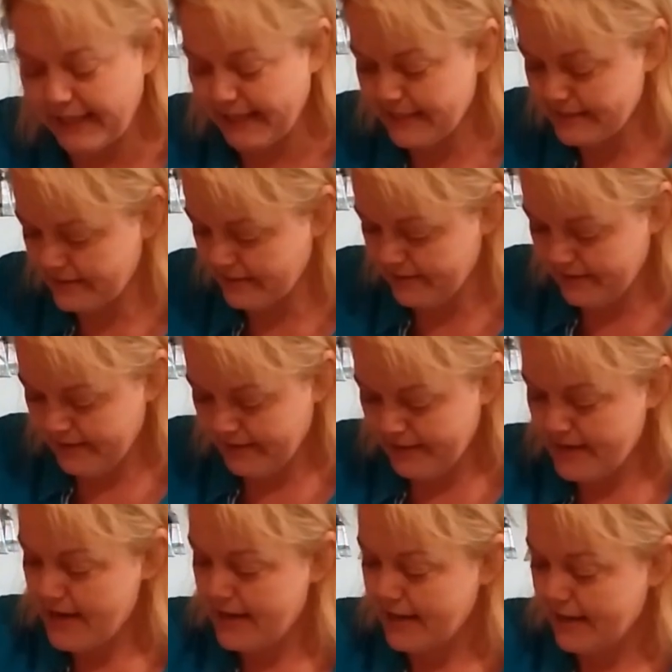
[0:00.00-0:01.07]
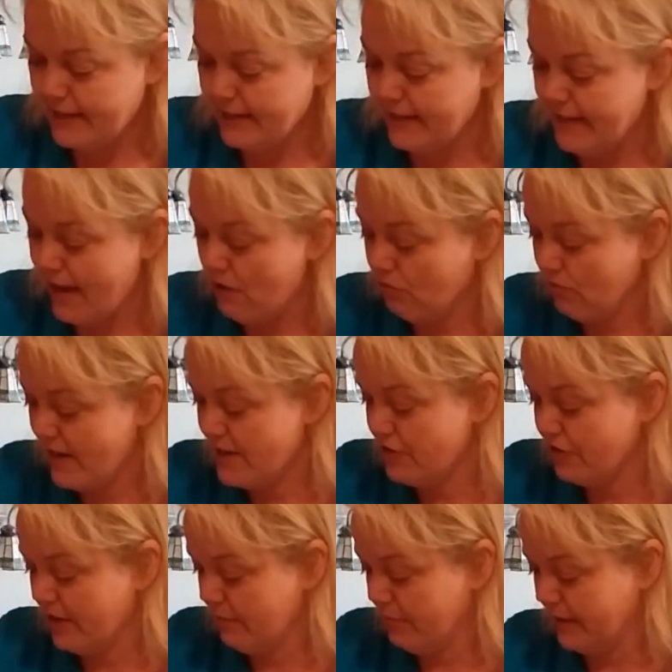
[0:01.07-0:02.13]
plant, and then that
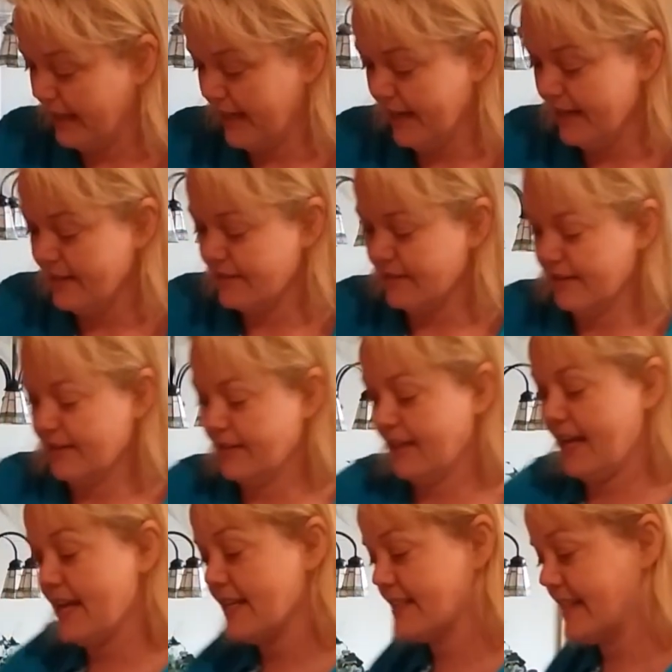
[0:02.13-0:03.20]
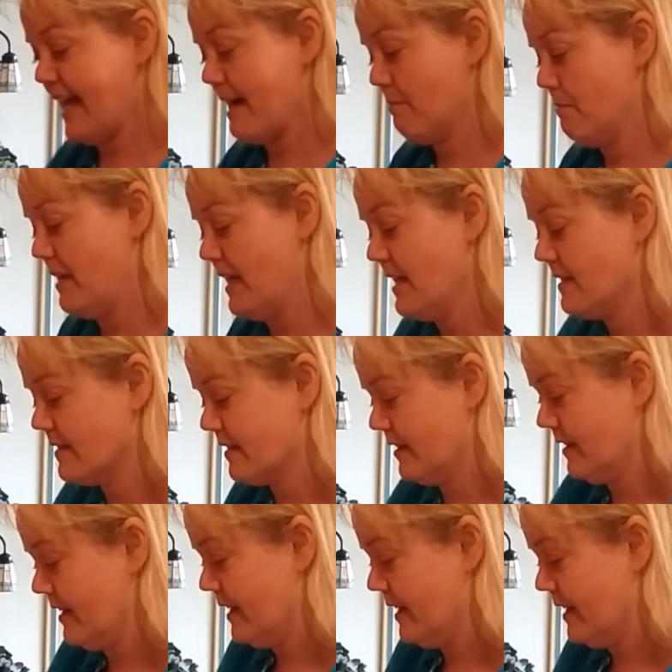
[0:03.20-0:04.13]
rendering plant takes that meat